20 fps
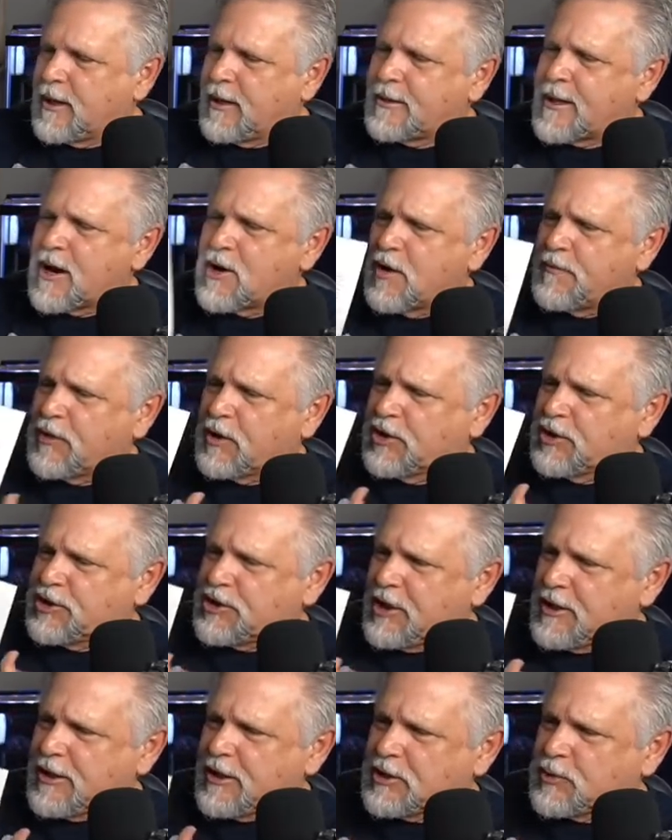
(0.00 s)
I don't know if you can
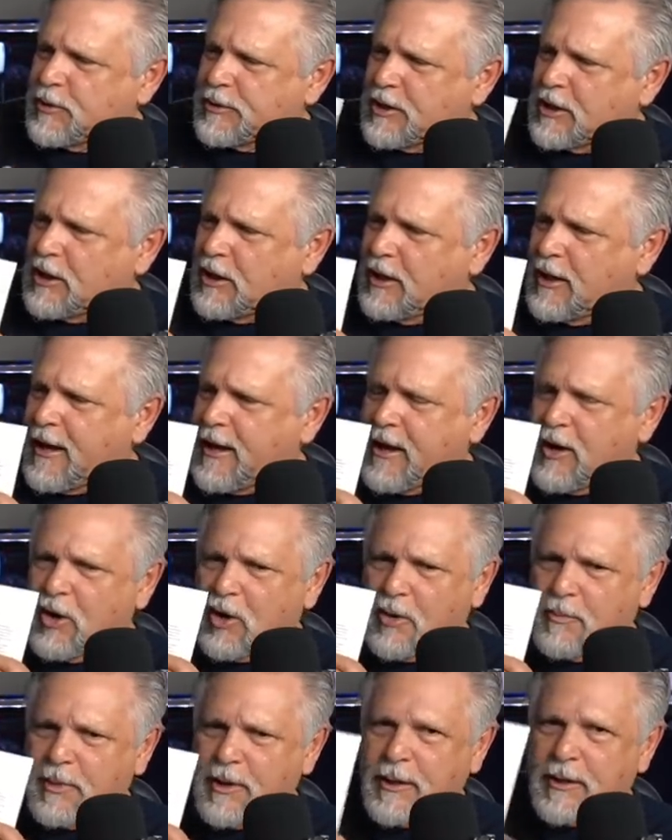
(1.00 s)
see this with the
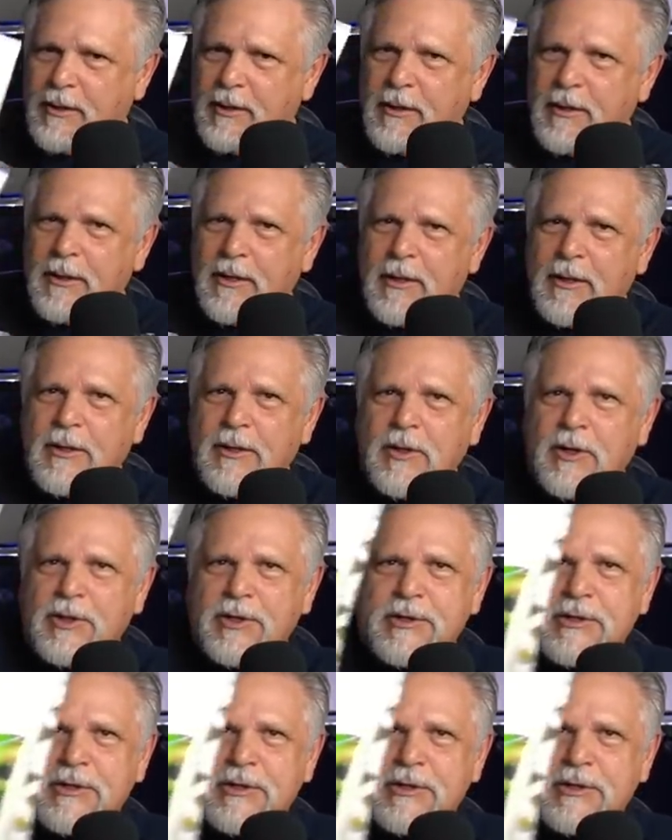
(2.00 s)
glare, but you can